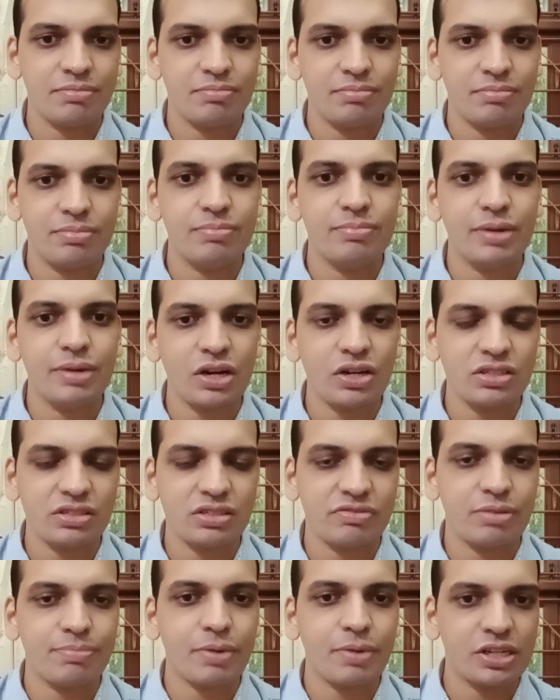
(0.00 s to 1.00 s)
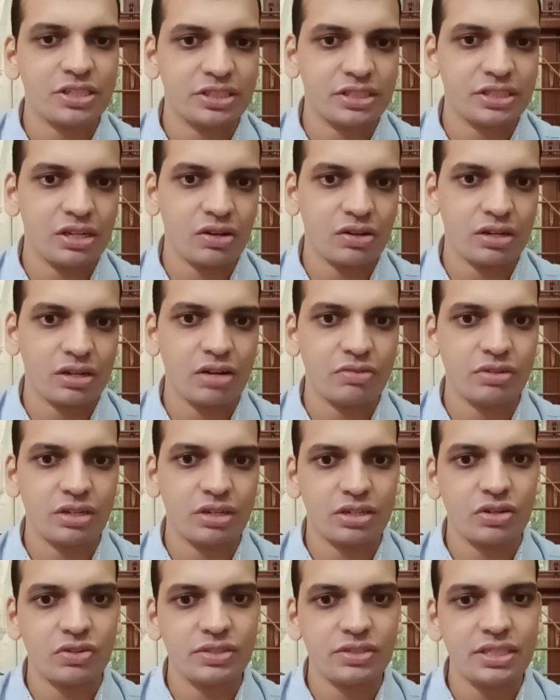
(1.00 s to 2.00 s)
and because of the partial
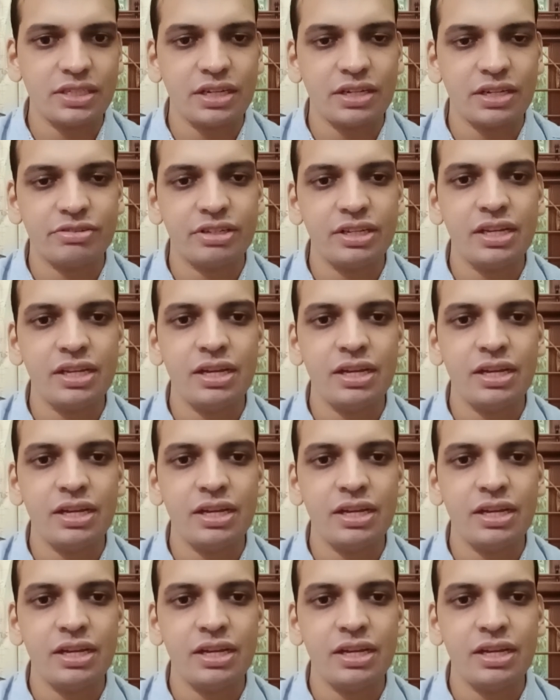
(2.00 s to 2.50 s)
lockdown across the